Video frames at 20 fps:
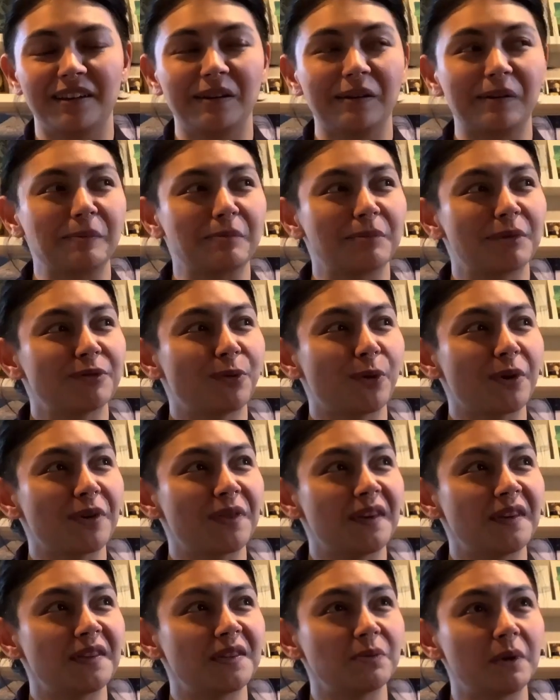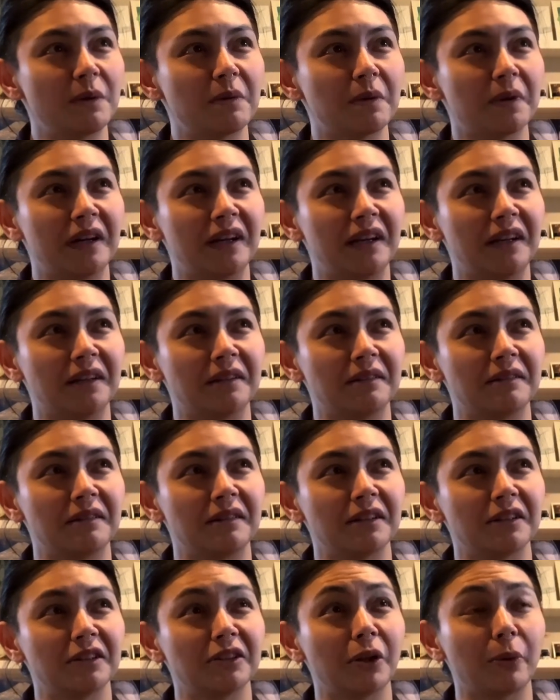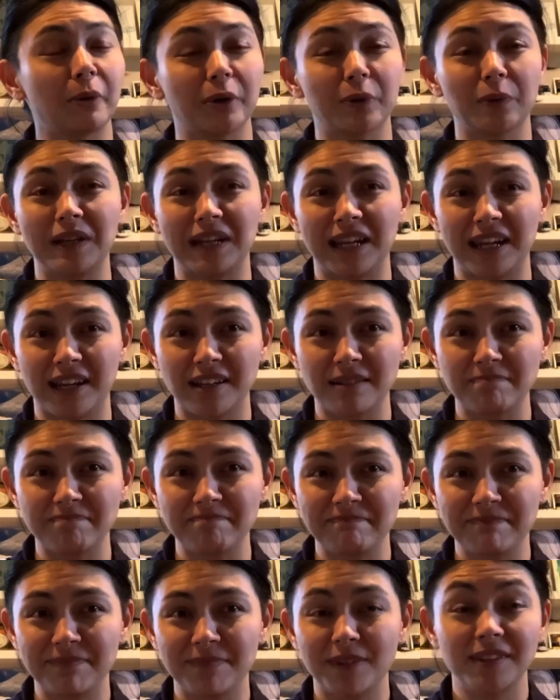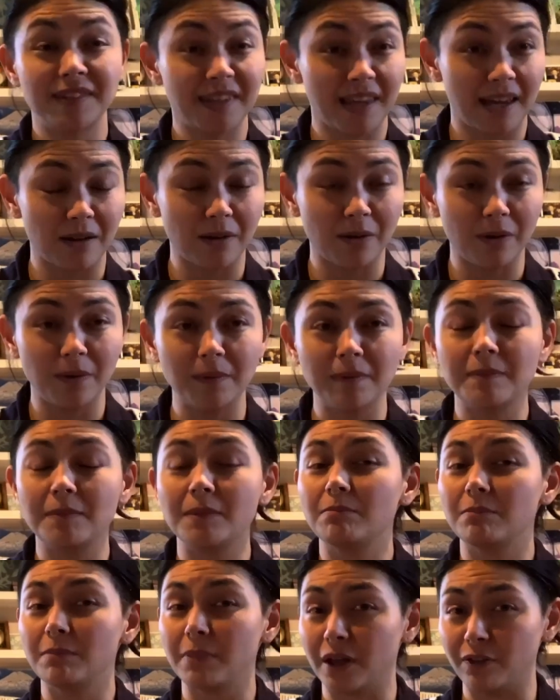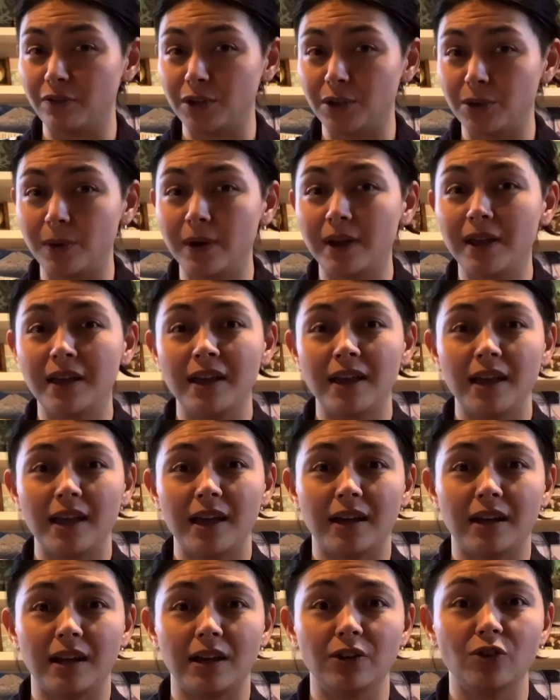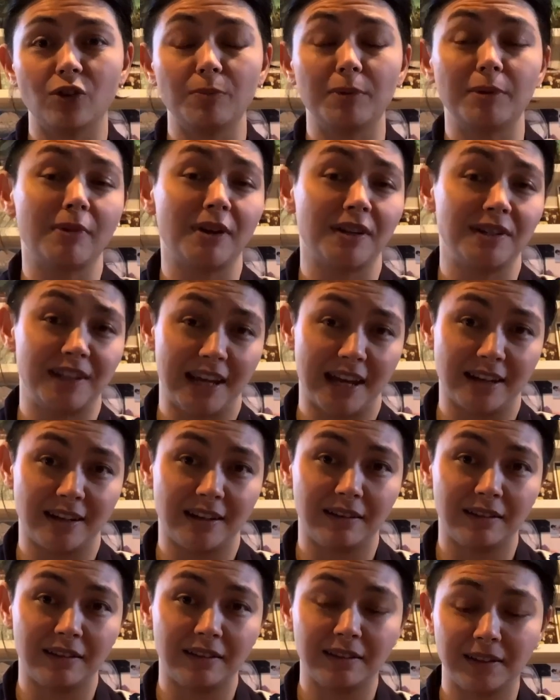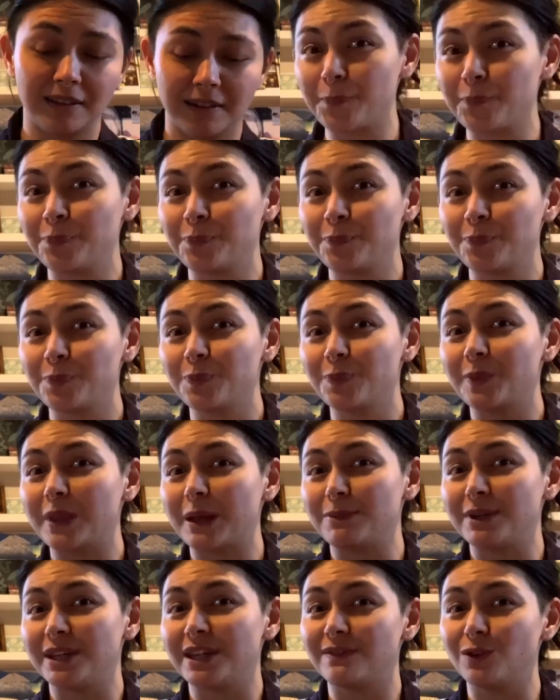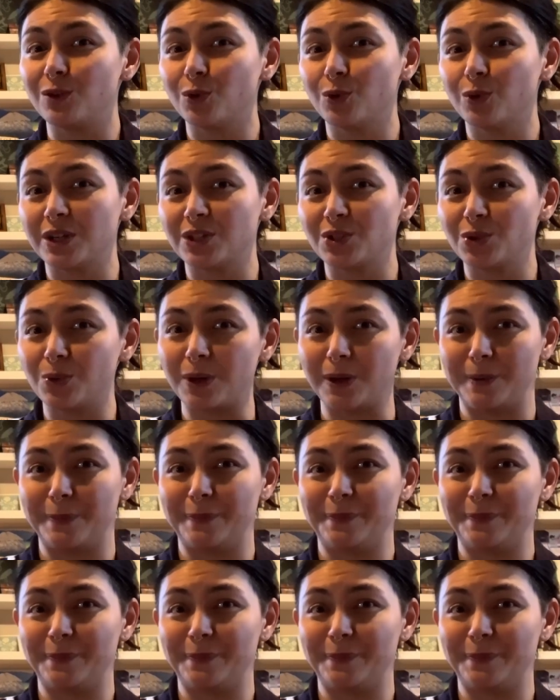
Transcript: before this, we were in Lower Queen Anne, Seattle, Bellevue, and I grew up in Montana. Let me give you a quick tour.